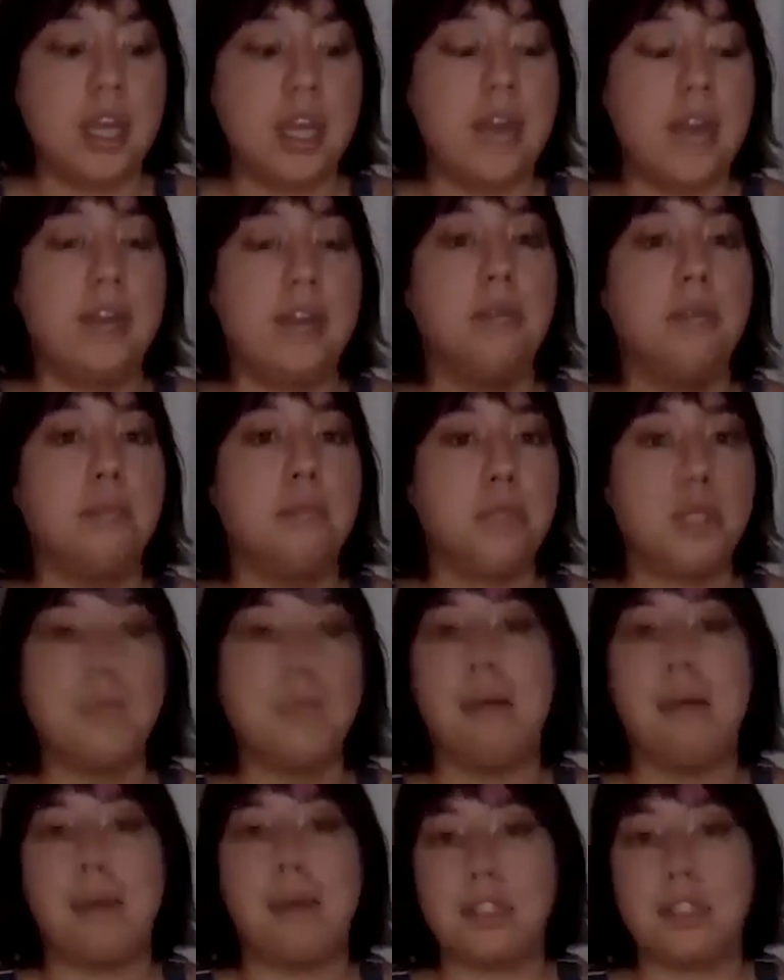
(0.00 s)
and then do my
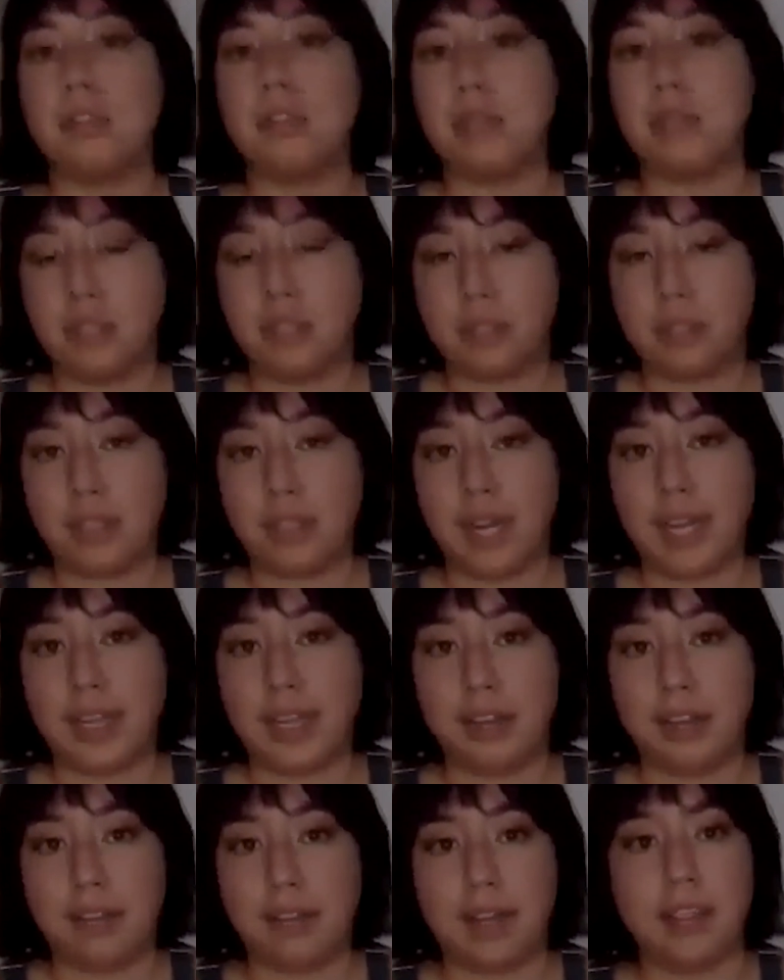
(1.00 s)
best to recreate that
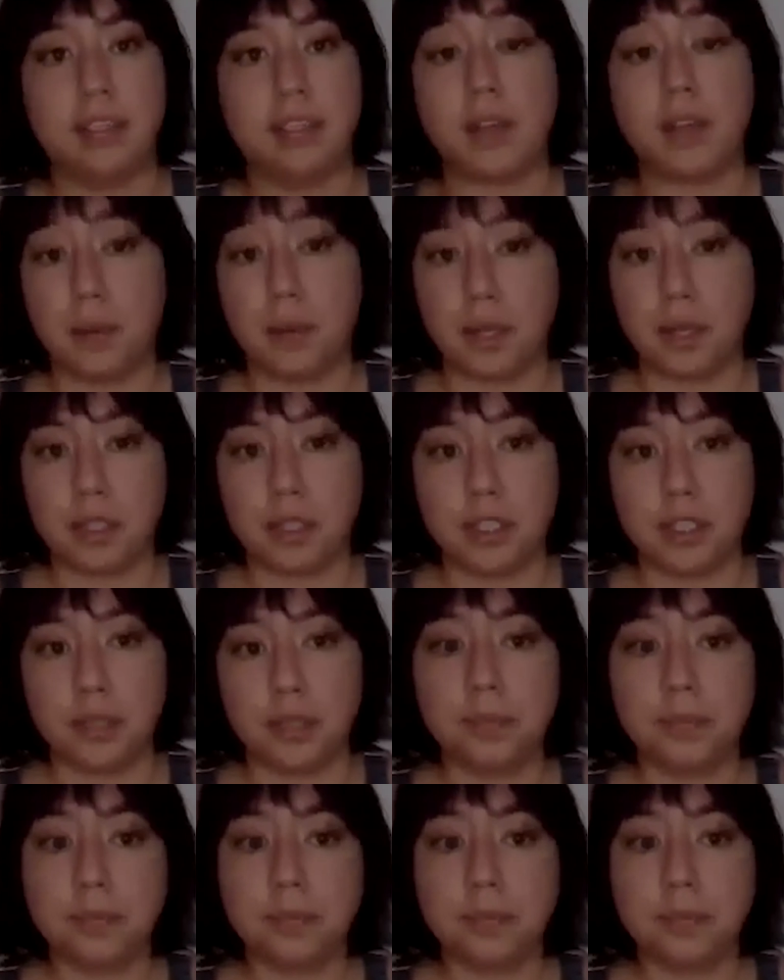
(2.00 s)
effect if I want to.